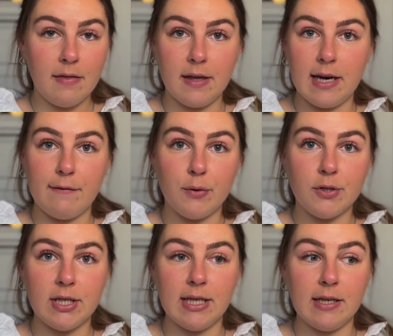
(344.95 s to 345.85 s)
They never
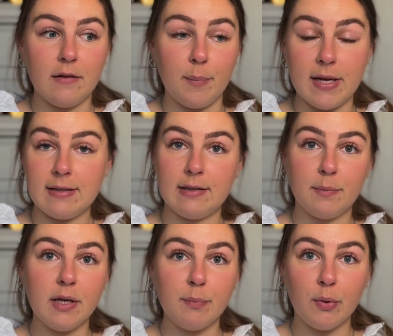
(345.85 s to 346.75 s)
see the best in
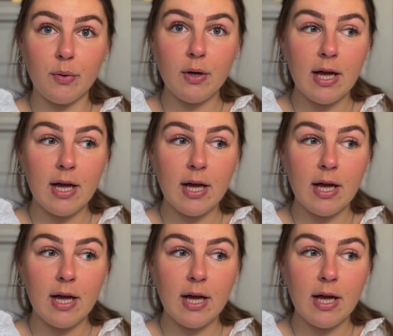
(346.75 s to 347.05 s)
people.